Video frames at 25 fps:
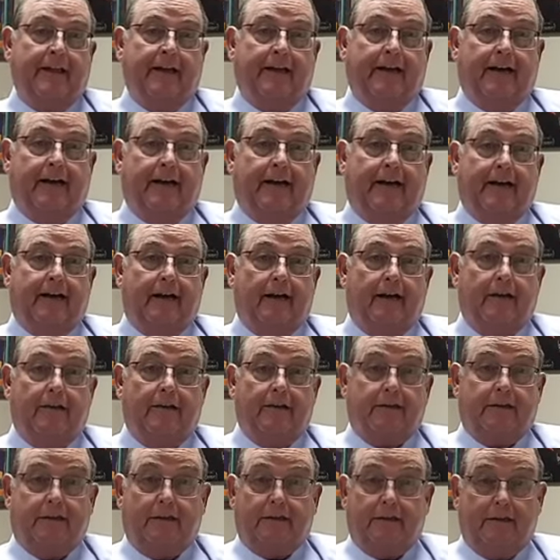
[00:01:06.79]

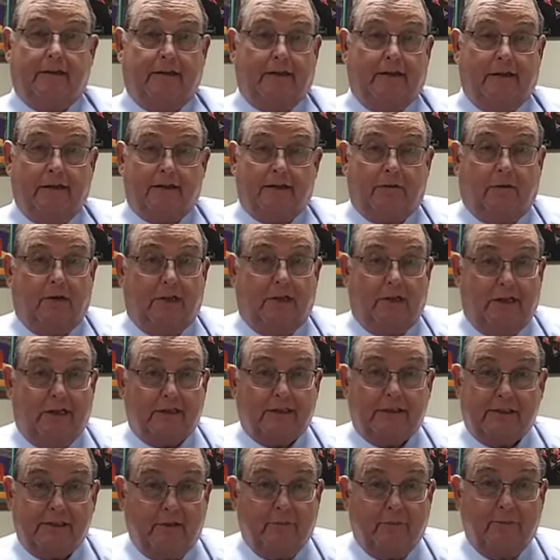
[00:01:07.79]
Guess what? That's
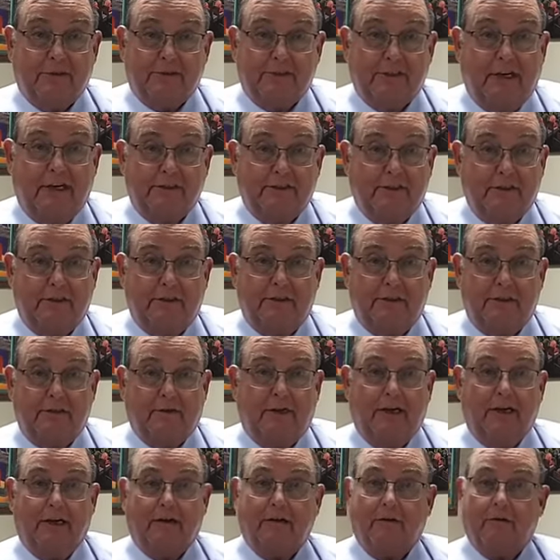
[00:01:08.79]
still possession. You
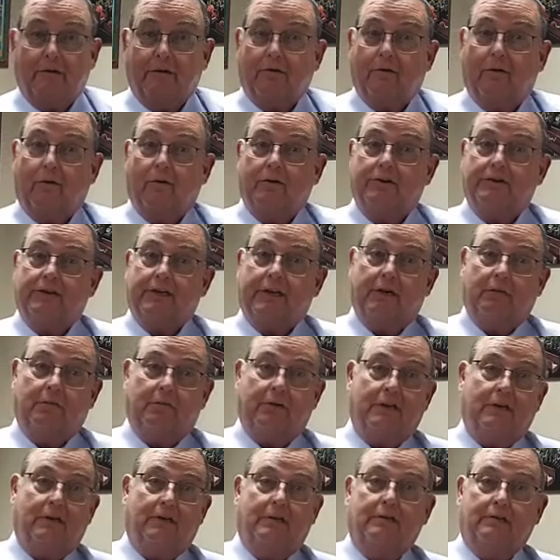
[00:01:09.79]
can't go to court and say,
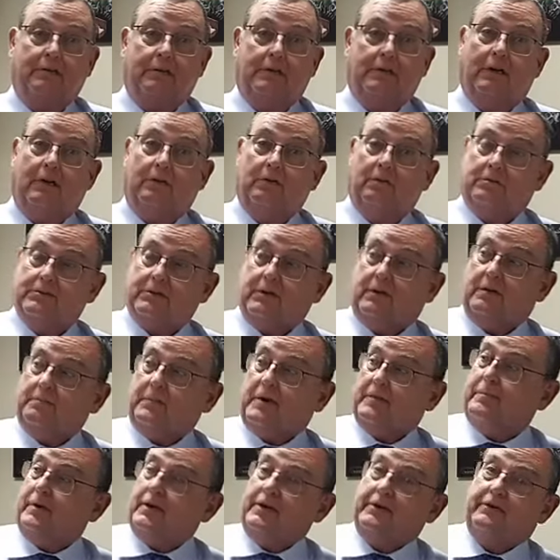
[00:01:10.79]
well, you know, it was on my
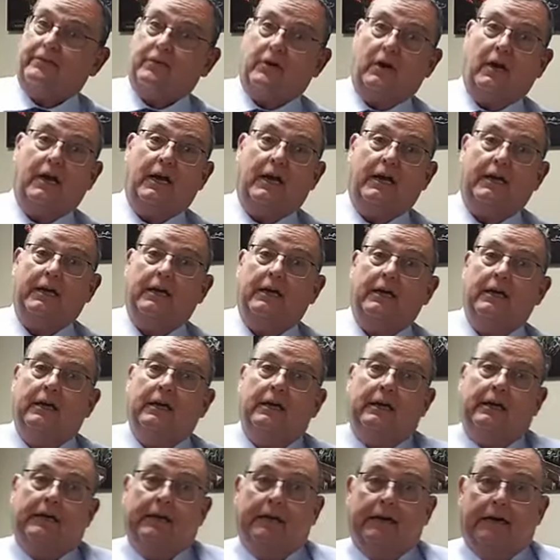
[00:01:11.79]
buddy Fred.
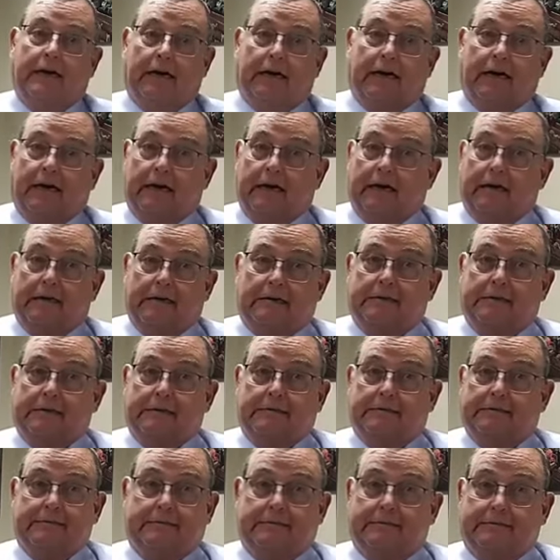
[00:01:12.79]

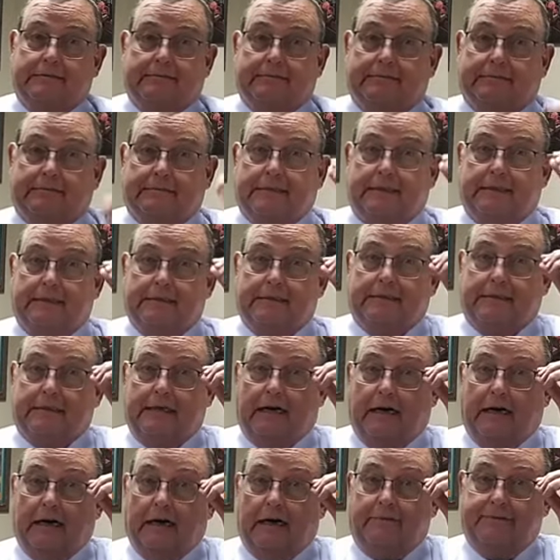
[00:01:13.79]
It's his
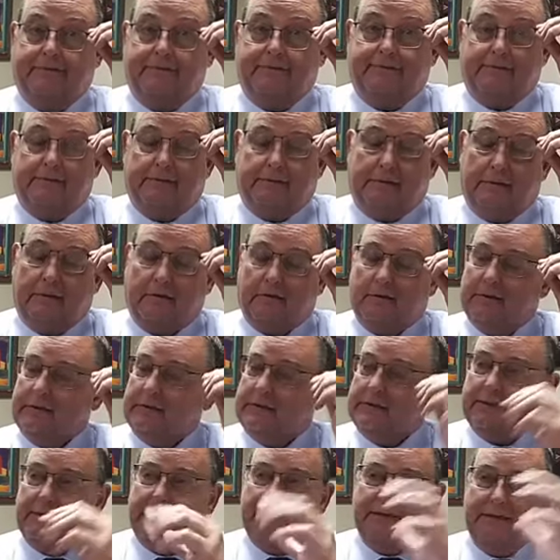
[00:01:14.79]
stuff. They're going to
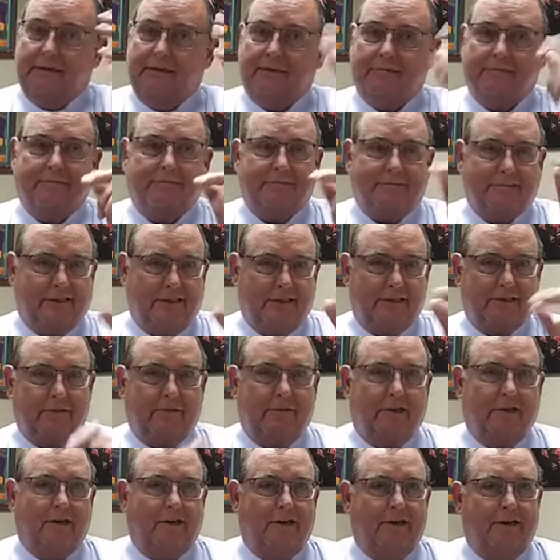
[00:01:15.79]
say, no, guess
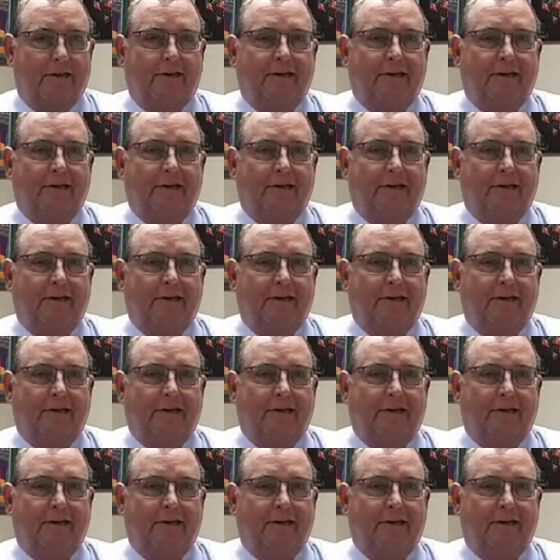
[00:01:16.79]
what?